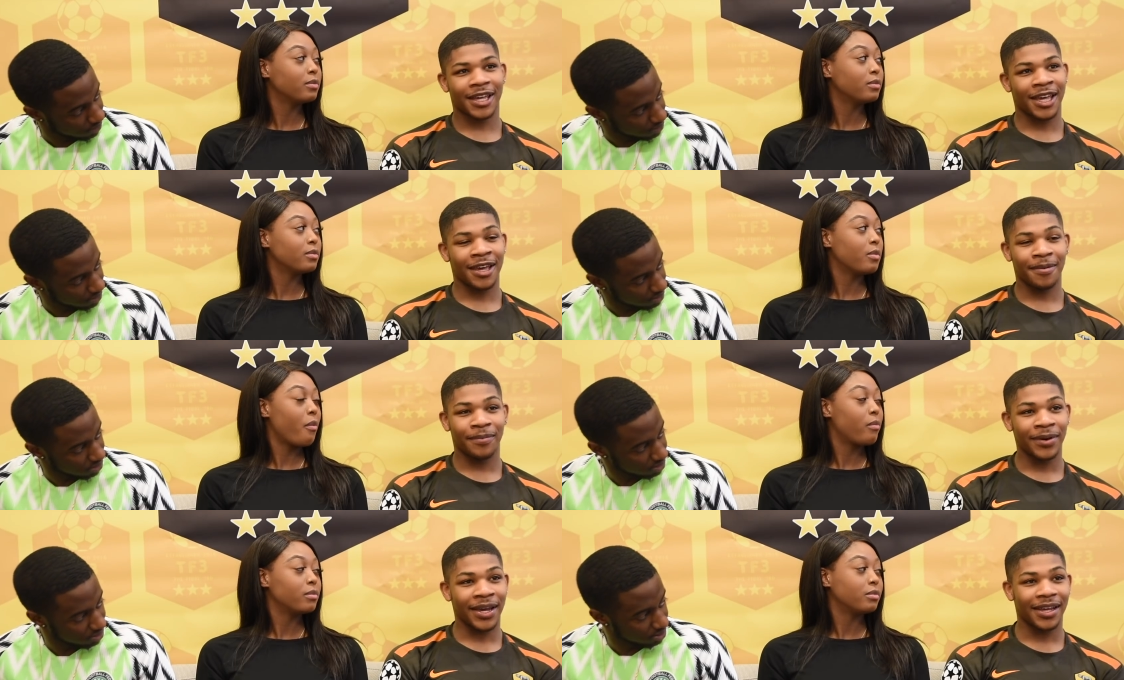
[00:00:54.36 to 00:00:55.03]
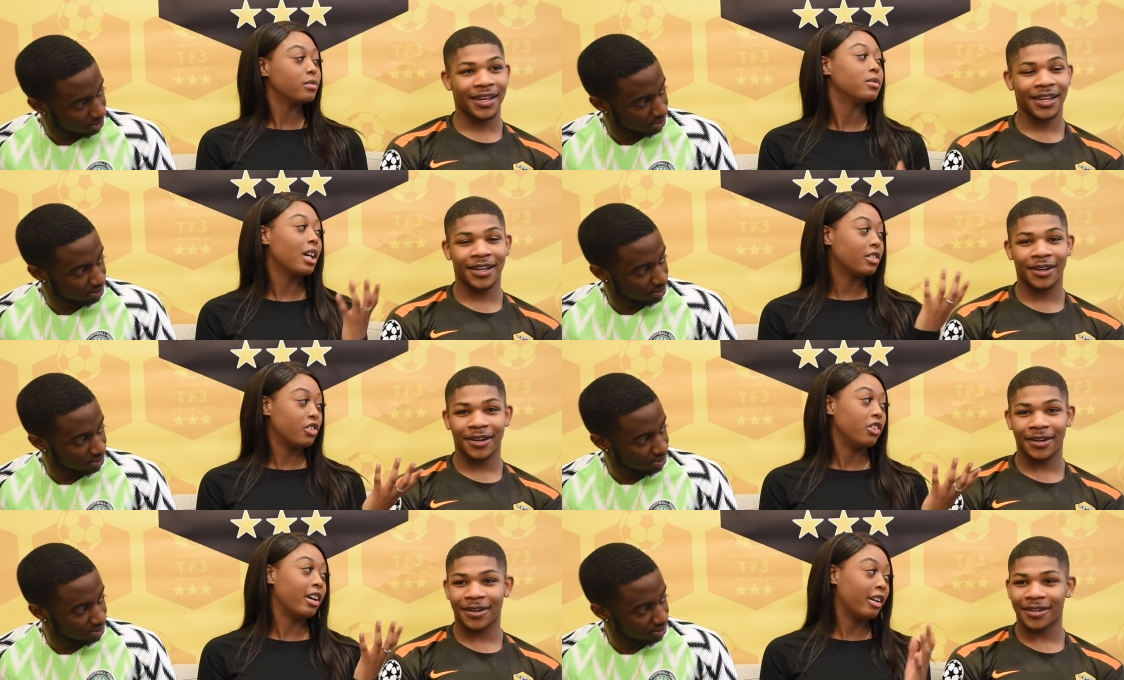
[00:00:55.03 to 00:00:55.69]
Speaker 1: Yeah, weird. As
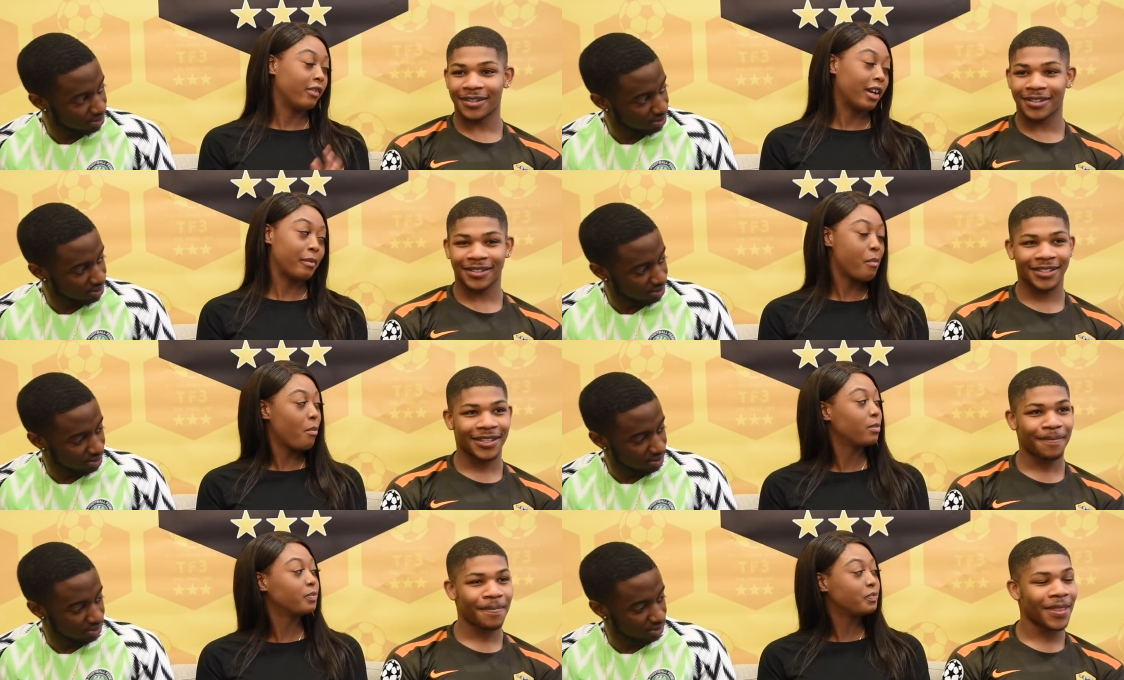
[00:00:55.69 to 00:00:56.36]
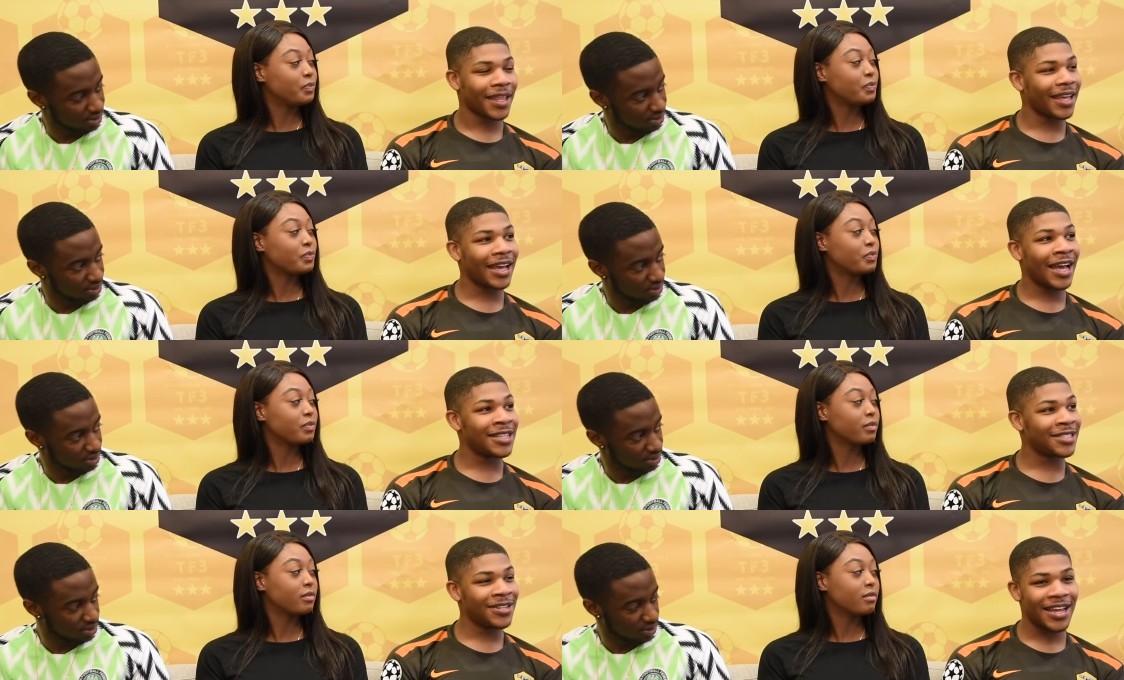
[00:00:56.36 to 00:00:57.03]
a United fan.
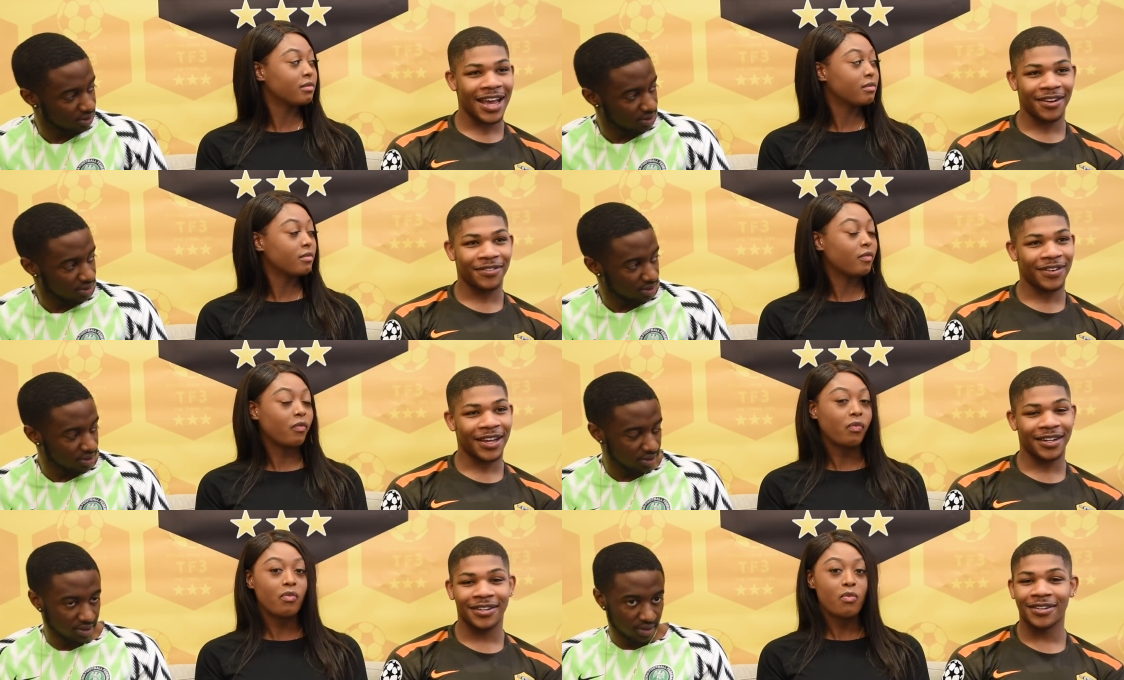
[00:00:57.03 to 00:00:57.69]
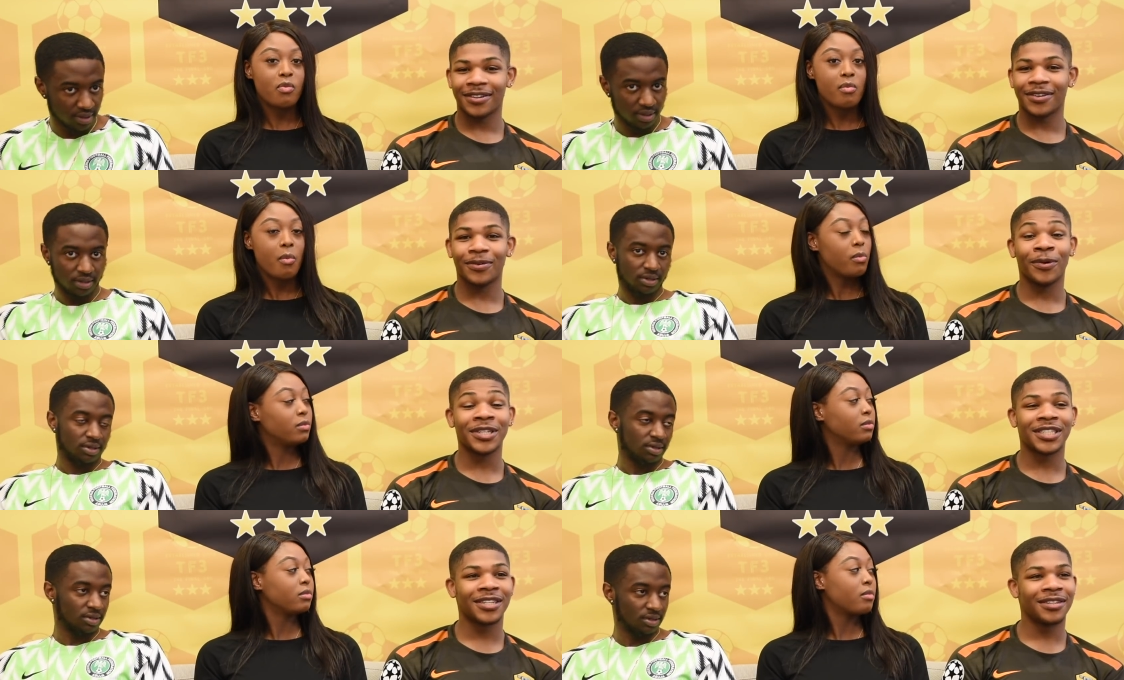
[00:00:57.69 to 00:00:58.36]
Speaker 2: As a United fan,
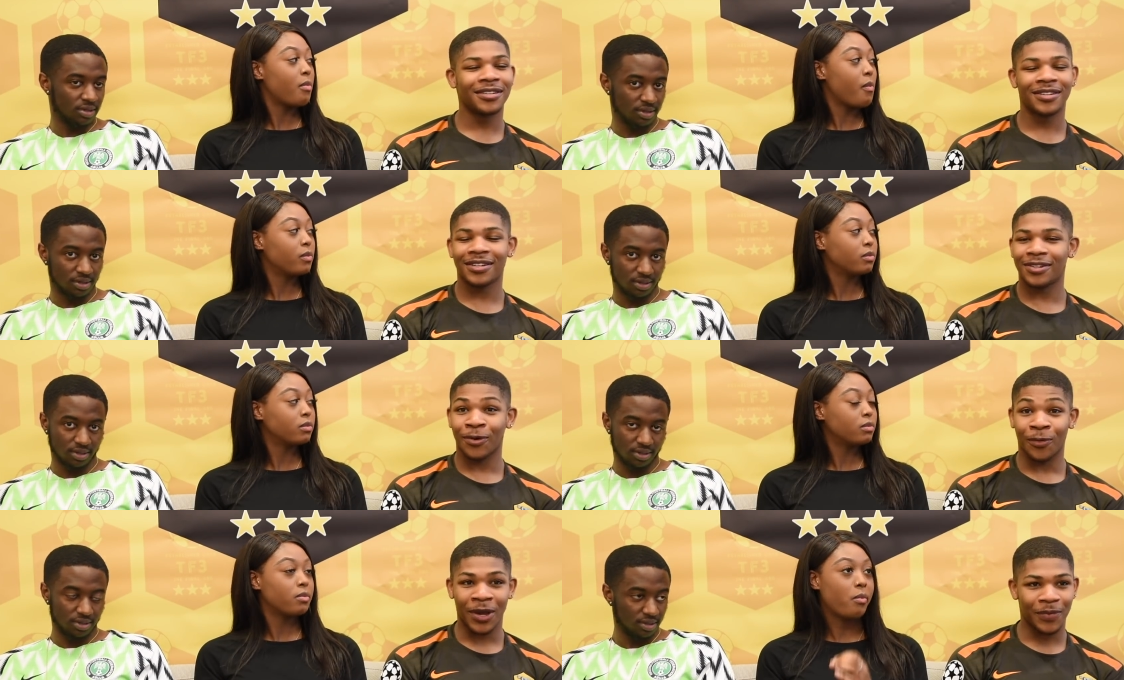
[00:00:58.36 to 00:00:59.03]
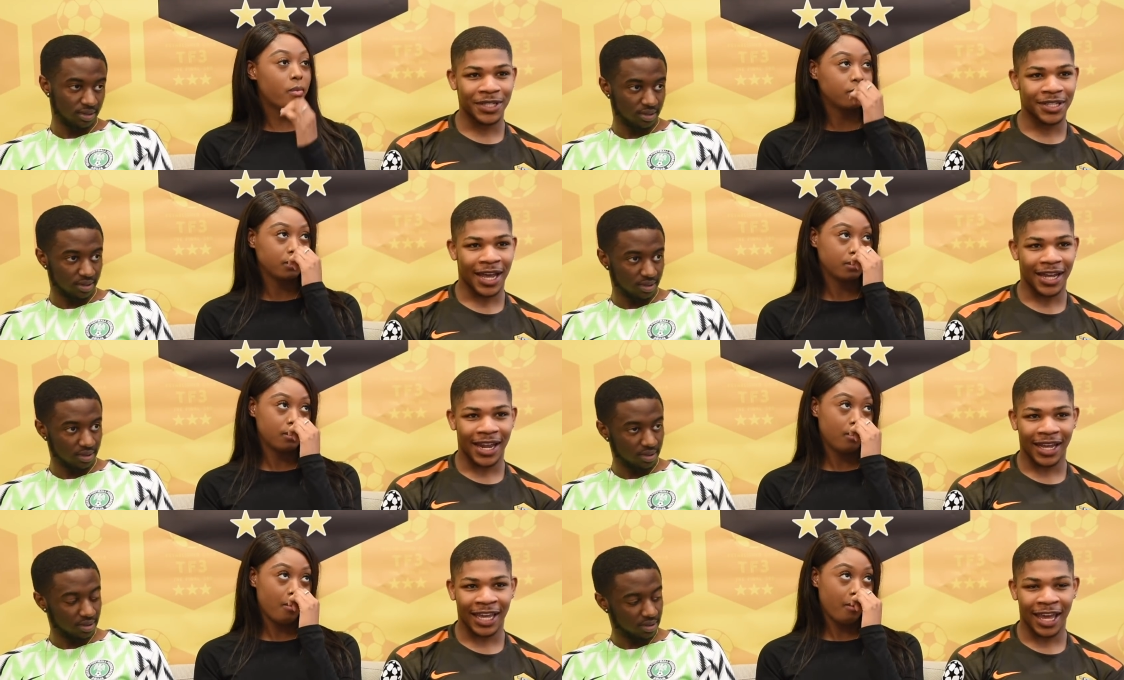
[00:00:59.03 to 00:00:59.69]
watching the way we started
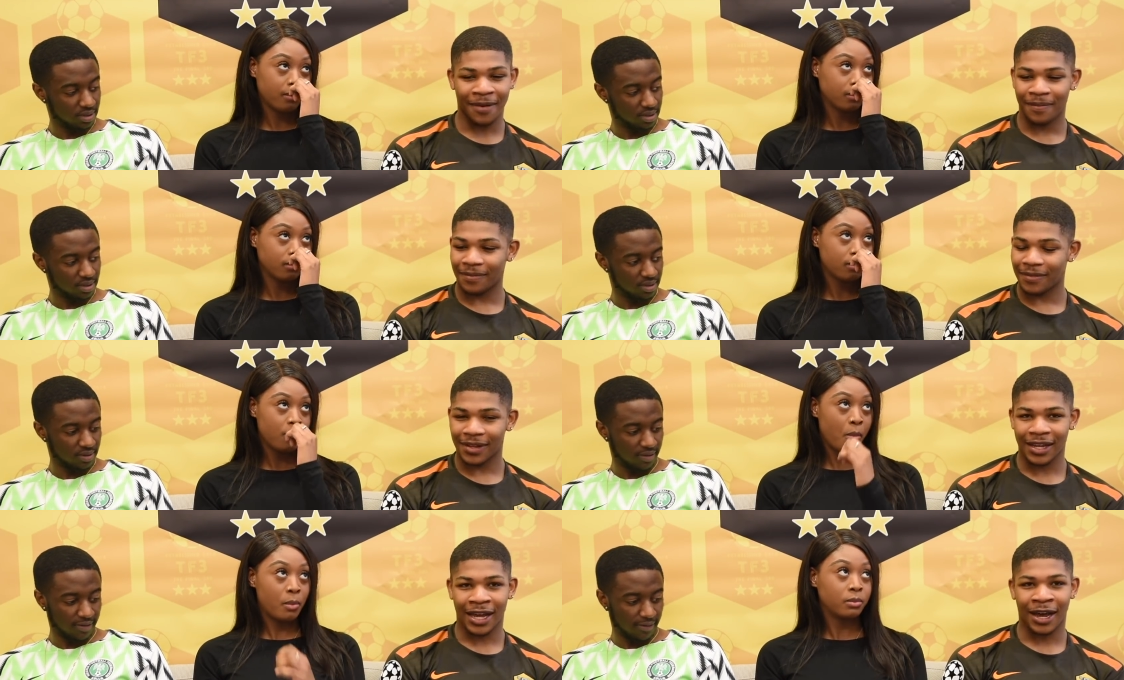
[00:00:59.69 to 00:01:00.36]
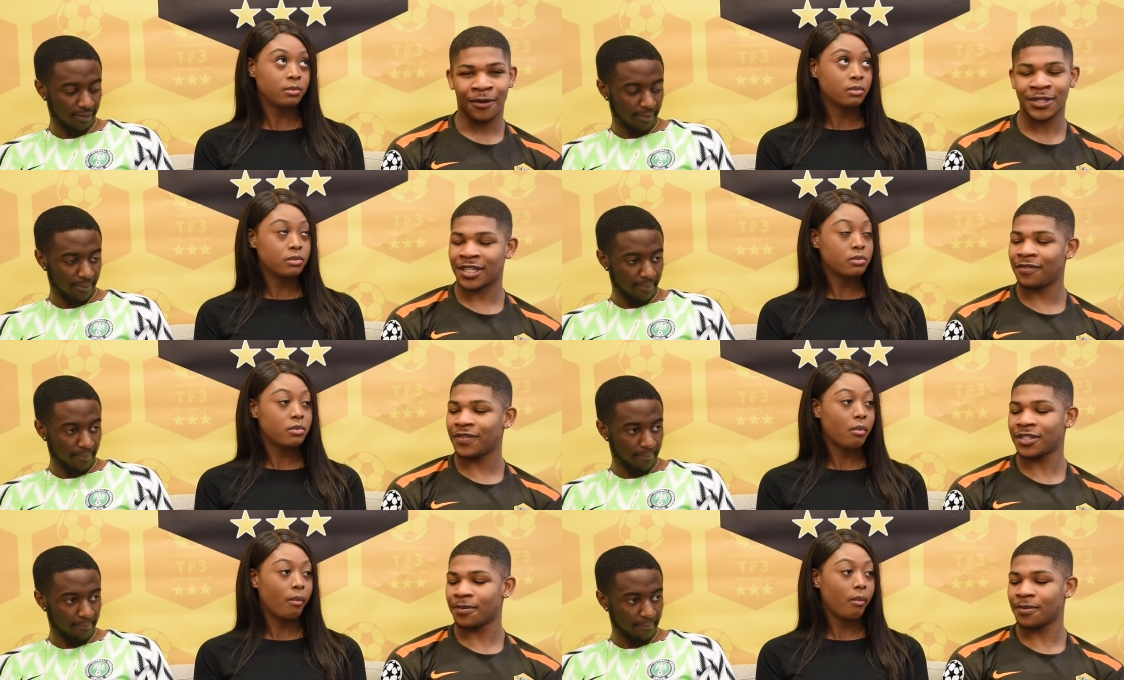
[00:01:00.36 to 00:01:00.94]
that game, I wasn't even